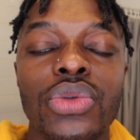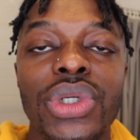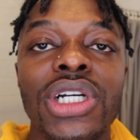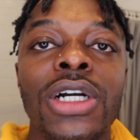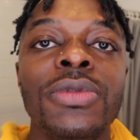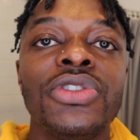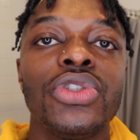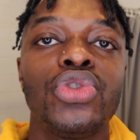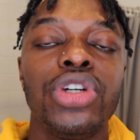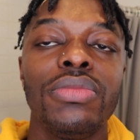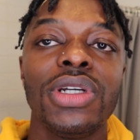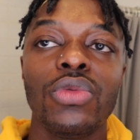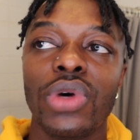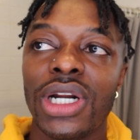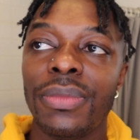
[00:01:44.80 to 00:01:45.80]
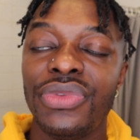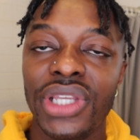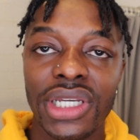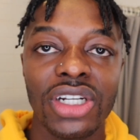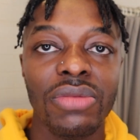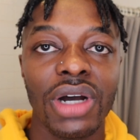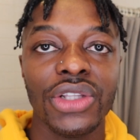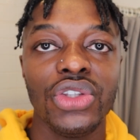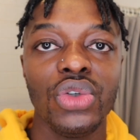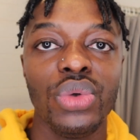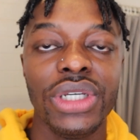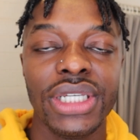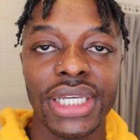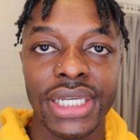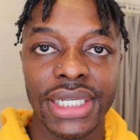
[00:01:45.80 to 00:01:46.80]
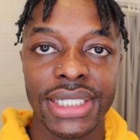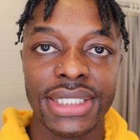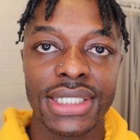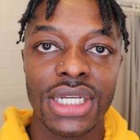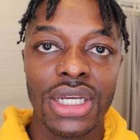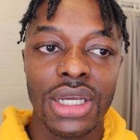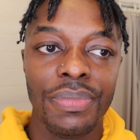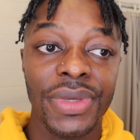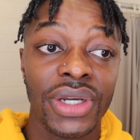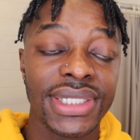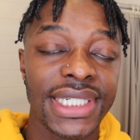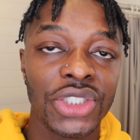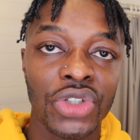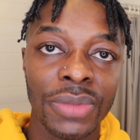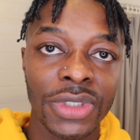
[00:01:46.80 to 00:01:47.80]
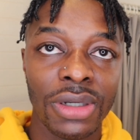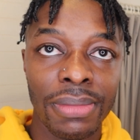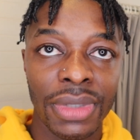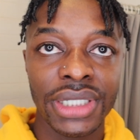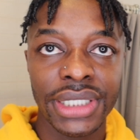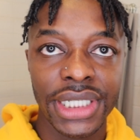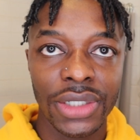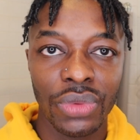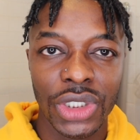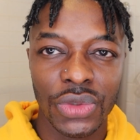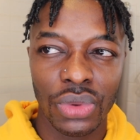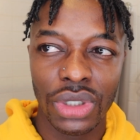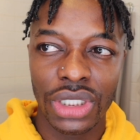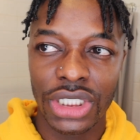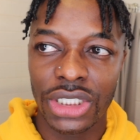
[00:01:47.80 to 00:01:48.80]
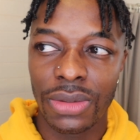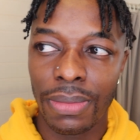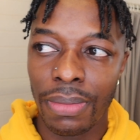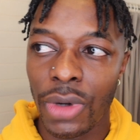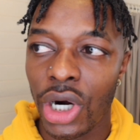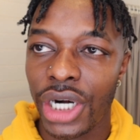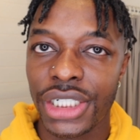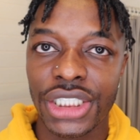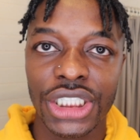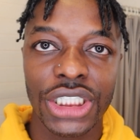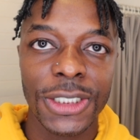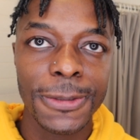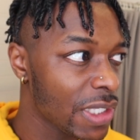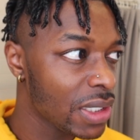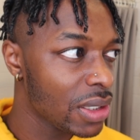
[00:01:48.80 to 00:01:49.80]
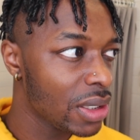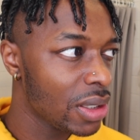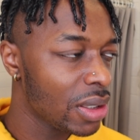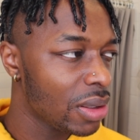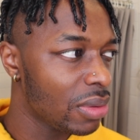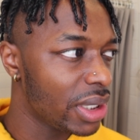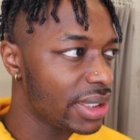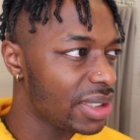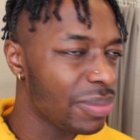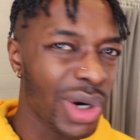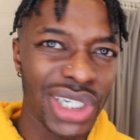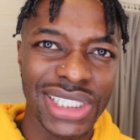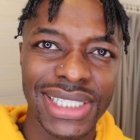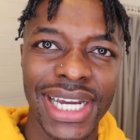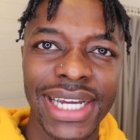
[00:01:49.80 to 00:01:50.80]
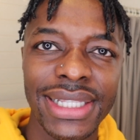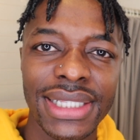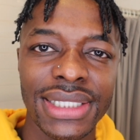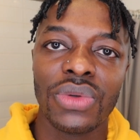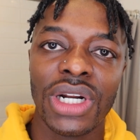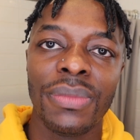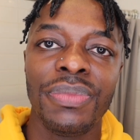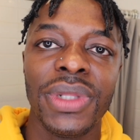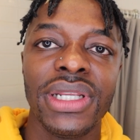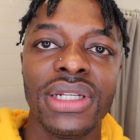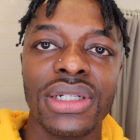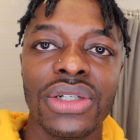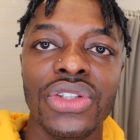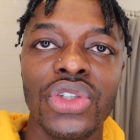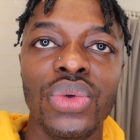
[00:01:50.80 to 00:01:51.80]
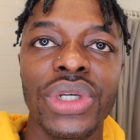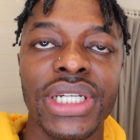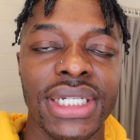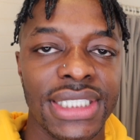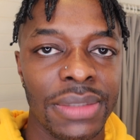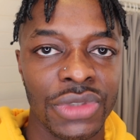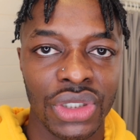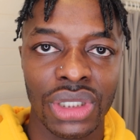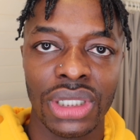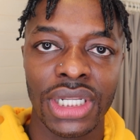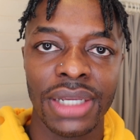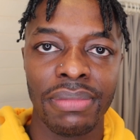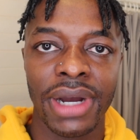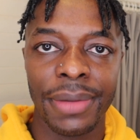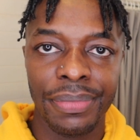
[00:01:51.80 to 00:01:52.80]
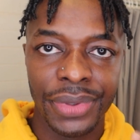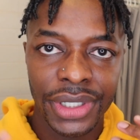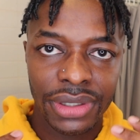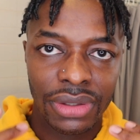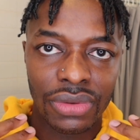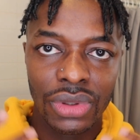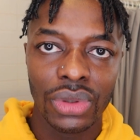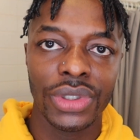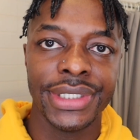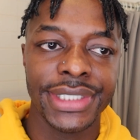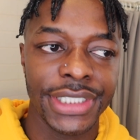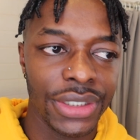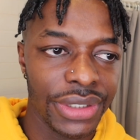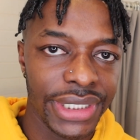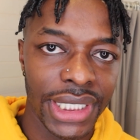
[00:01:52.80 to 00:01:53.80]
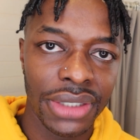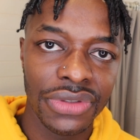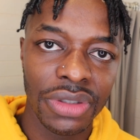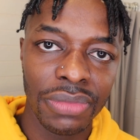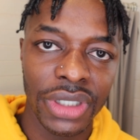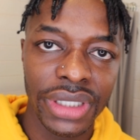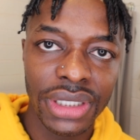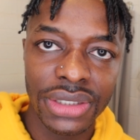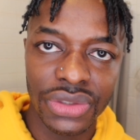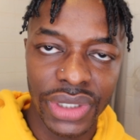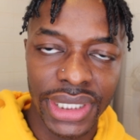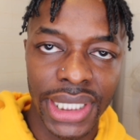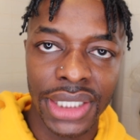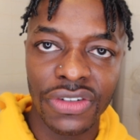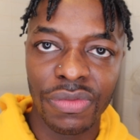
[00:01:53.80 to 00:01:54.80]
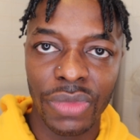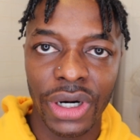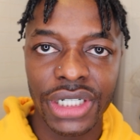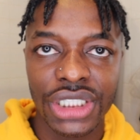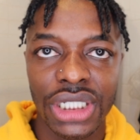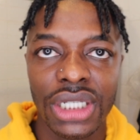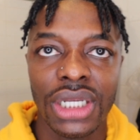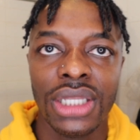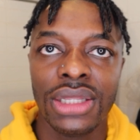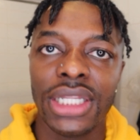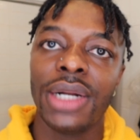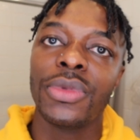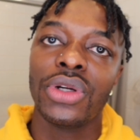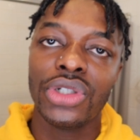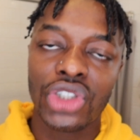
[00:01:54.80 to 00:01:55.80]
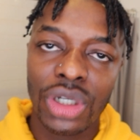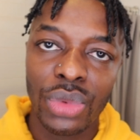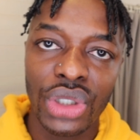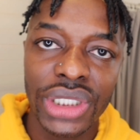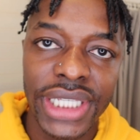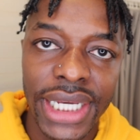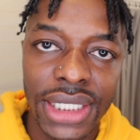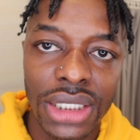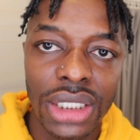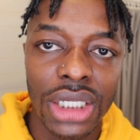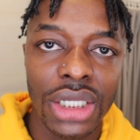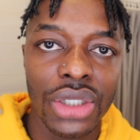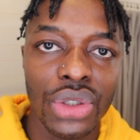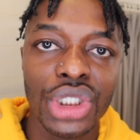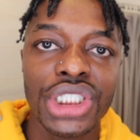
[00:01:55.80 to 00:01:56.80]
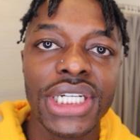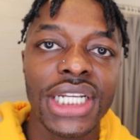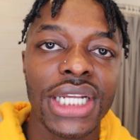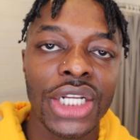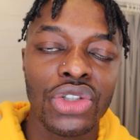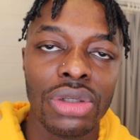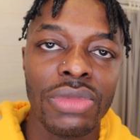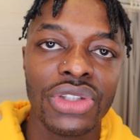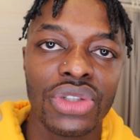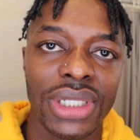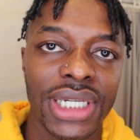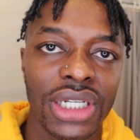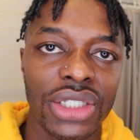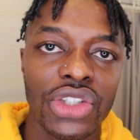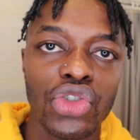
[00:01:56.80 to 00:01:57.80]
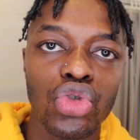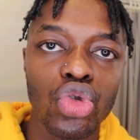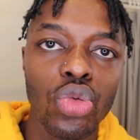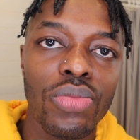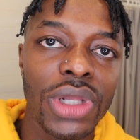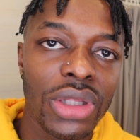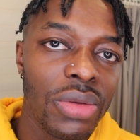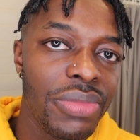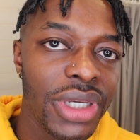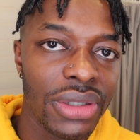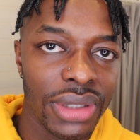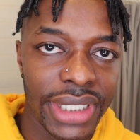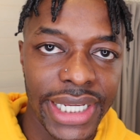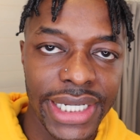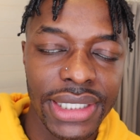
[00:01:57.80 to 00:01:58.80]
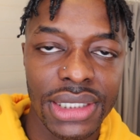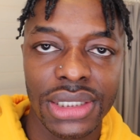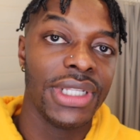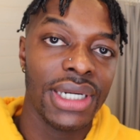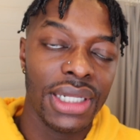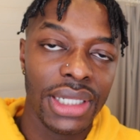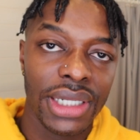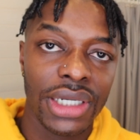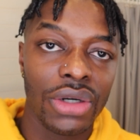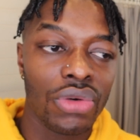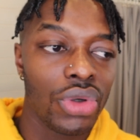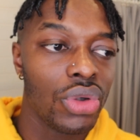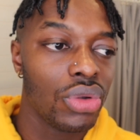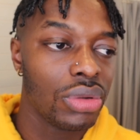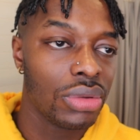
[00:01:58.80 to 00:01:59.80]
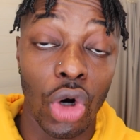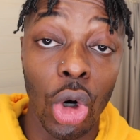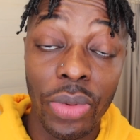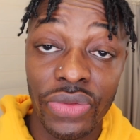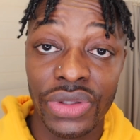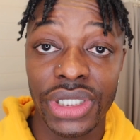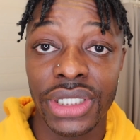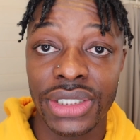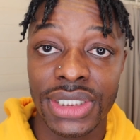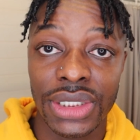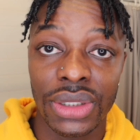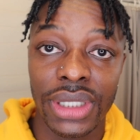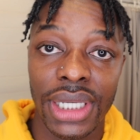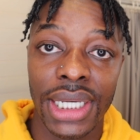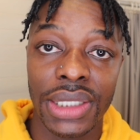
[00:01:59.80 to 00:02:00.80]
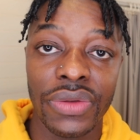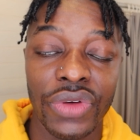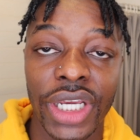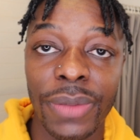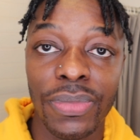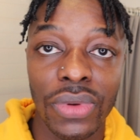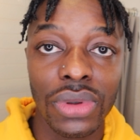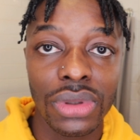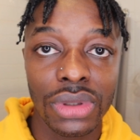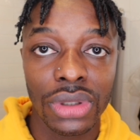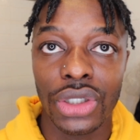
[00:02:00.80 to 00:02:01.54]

So when it comes to trimming, what I'm thinking about doing is, because I trimmed on Monday, which was March 9th, what I'm planning on doing is I'm just gonna let my beard grow until the end of the month, so the end of March. Then I'm gonna trim it again. Usually I trim it to like a 2mm length. Then I let it grow hopefully until the end of April.